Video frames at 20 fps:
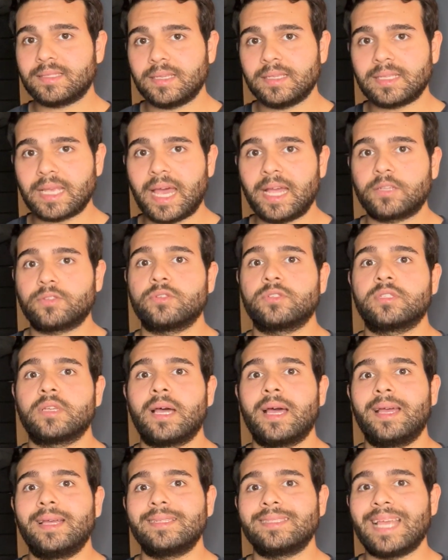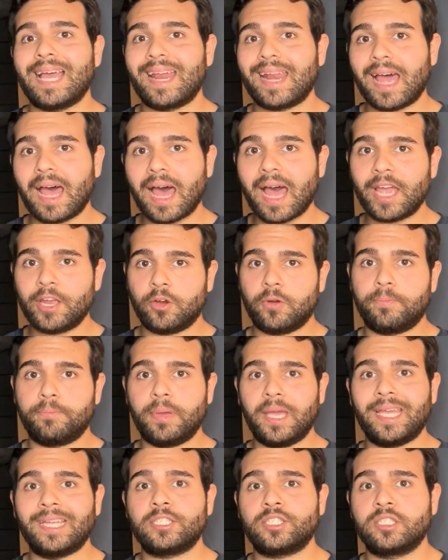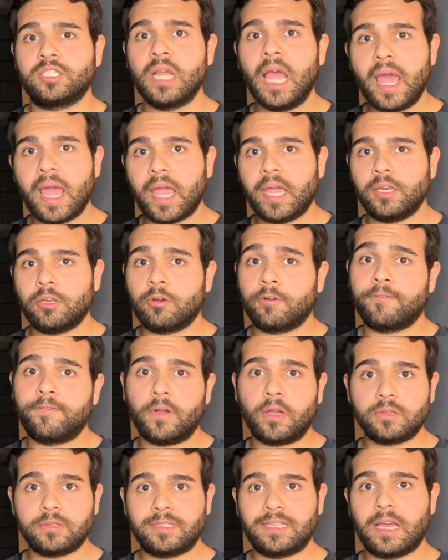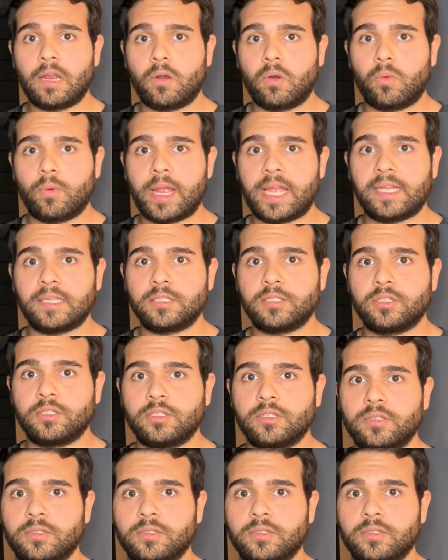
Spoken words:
this exercise at a higher pitch in your falsetto range.